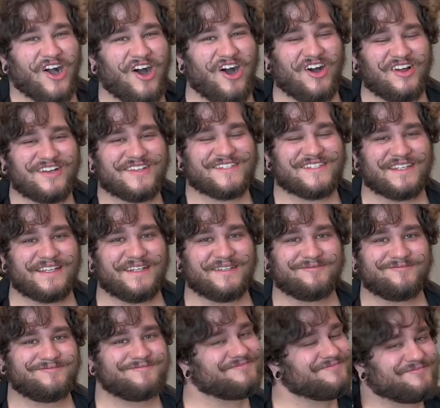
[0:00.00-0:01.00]
honestly,
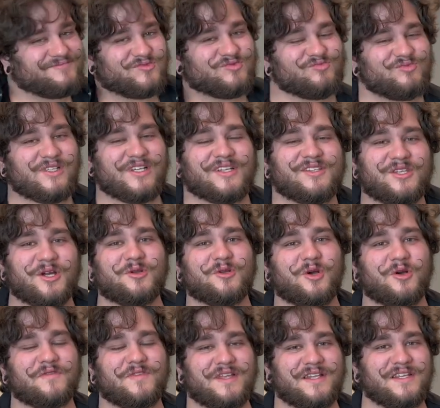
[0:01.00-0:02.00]
don't
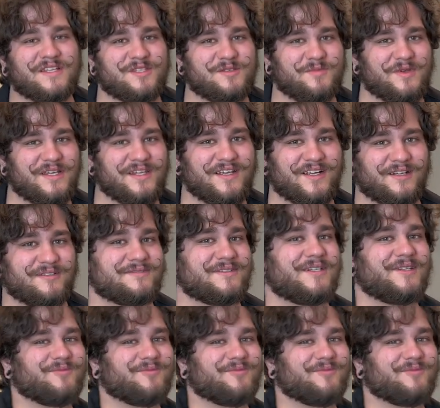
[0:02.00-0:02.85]
know if that needs to be in here.